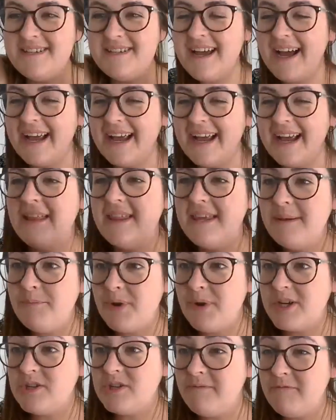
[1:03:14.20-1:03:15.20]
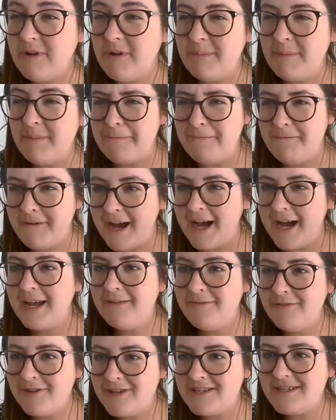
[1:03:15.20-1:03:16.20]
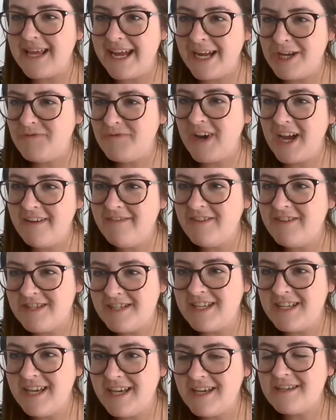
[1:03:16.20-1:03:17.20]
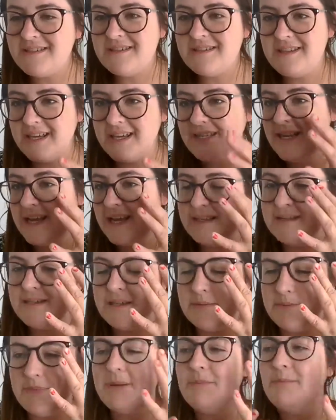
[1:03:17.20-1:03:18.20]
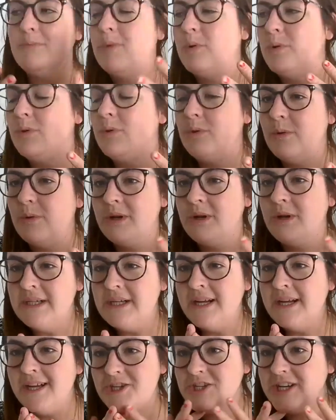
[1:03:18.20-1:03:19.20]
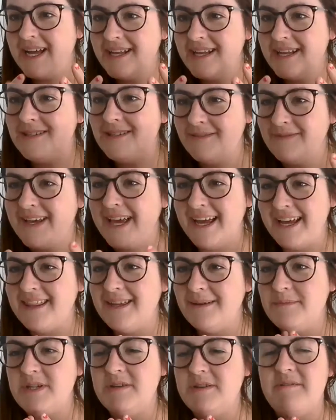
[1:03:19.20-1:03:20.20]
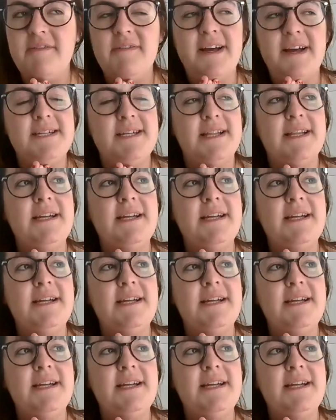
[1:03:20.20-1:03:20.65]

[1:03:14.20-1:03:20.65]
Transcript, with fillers: Yeah. I get the impression from like five and age five and six, there tends to yes. be more chance of getting them to reflect a